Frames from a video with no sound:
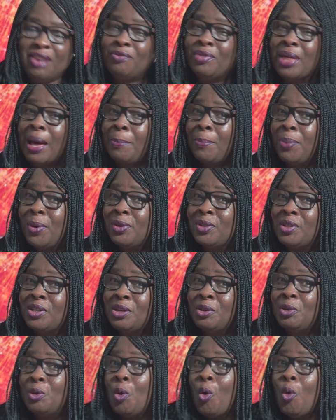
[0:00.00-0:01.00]
if that
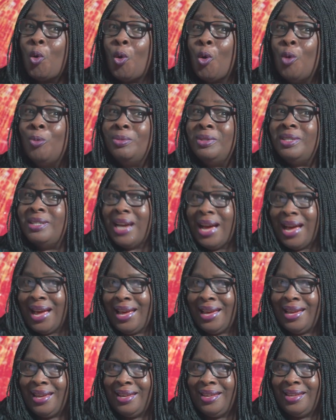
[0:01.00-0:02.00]
person no come
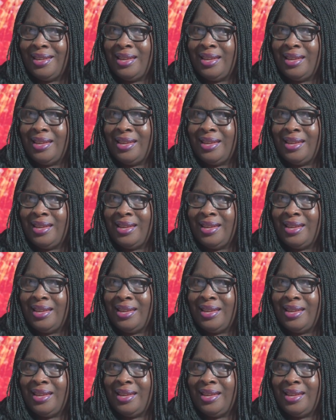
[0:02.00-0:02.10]
die,